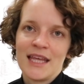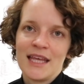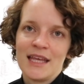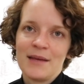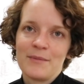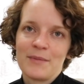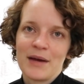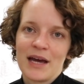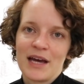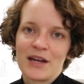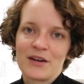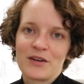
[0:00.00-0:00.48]

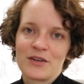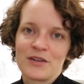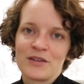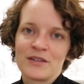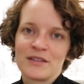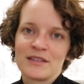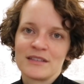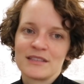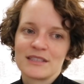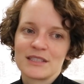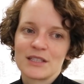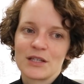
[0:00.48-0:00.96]

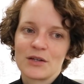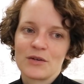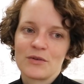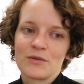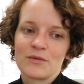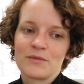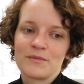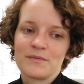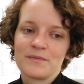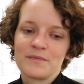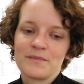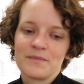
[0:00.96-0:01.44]
pattern,
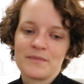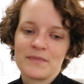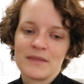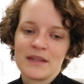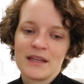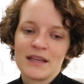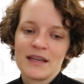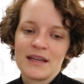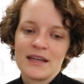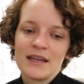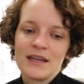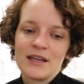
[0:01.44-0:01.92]
so
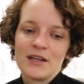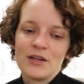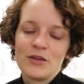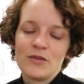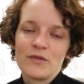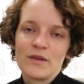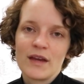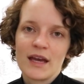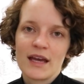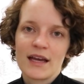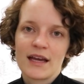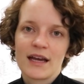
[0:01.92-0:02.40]

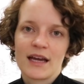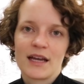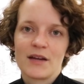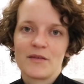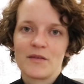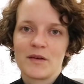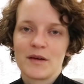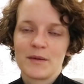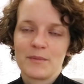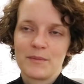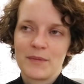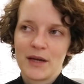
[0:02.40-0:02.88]
you get kind of
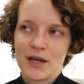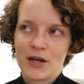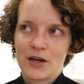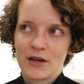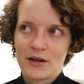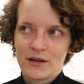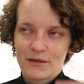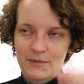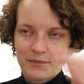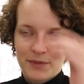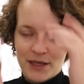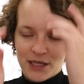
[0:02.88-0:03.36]
a
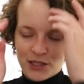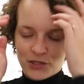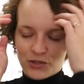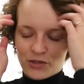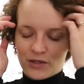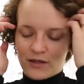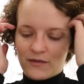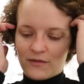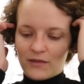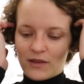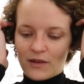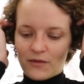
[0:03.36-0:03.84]
bigger
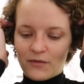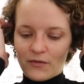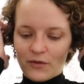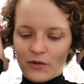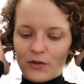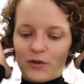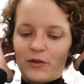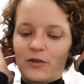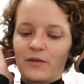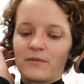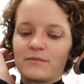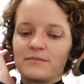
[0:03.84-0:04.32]
picture of the
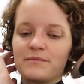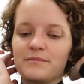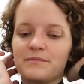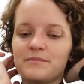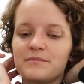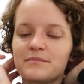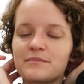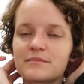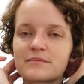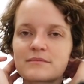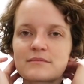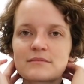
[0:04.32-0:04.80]
full
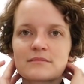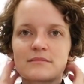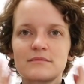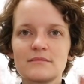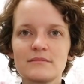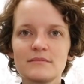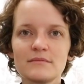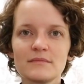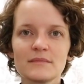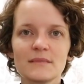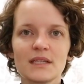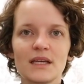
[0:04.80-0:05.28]

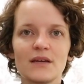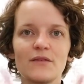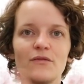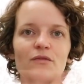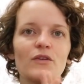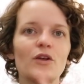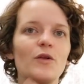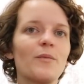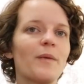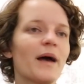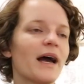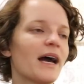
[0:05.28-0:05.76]

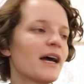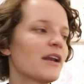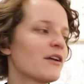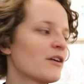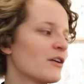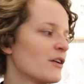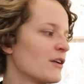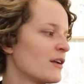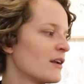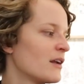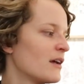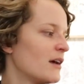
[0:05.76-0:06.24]

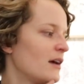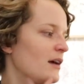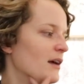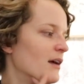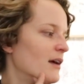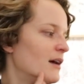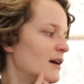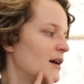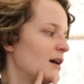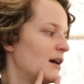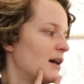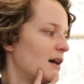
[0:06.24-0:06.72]
pattern.
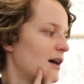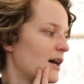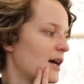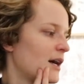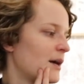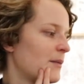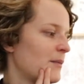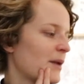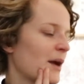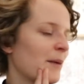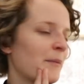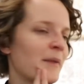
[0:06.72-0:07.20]

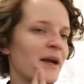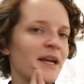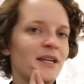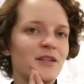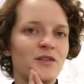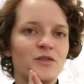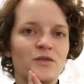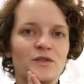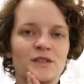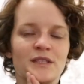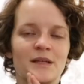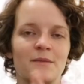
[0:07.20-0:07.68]
I might
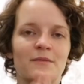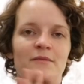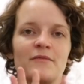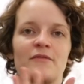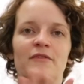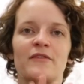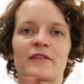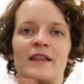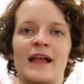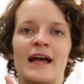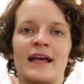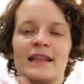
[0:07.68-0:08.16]
do some
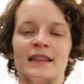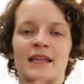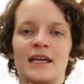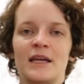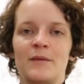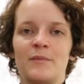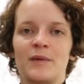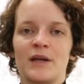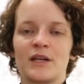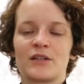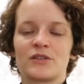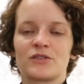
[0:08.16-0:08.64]
flat lay
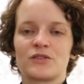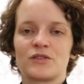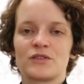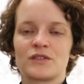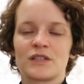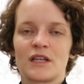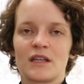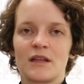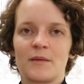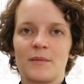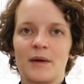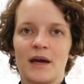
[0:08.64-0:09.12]
pictures
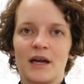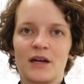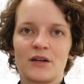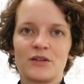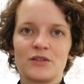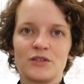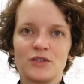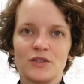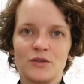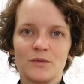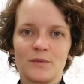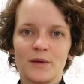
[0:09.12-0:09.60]
on the
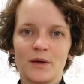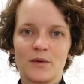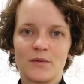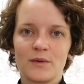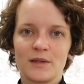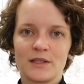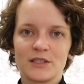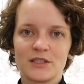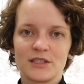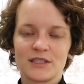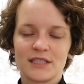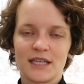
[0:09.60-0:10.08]
pattern too, but
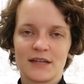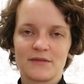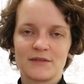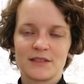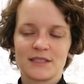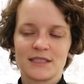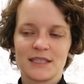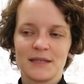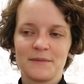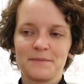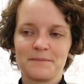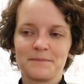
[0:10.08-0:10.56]
we'll just have to
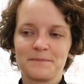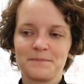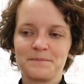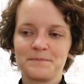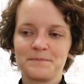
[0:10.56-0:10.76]
see.